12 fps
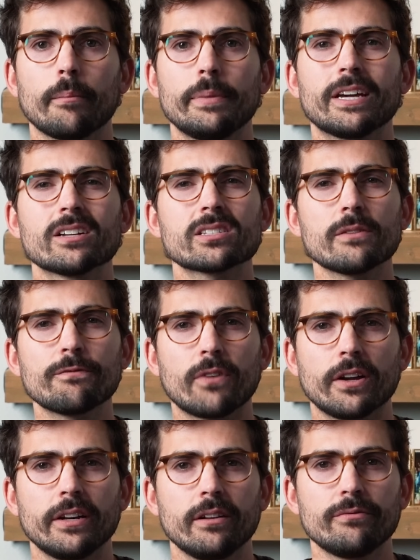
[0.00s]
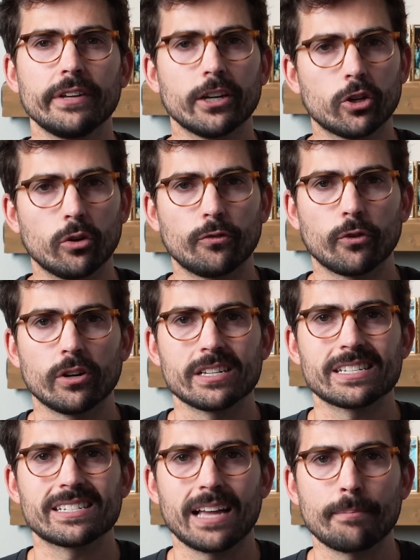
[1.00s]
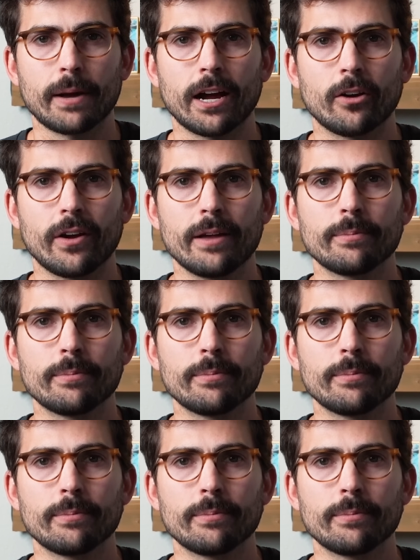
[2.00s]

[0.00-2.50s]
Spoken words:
Because the funding vehicle for a SEP IRA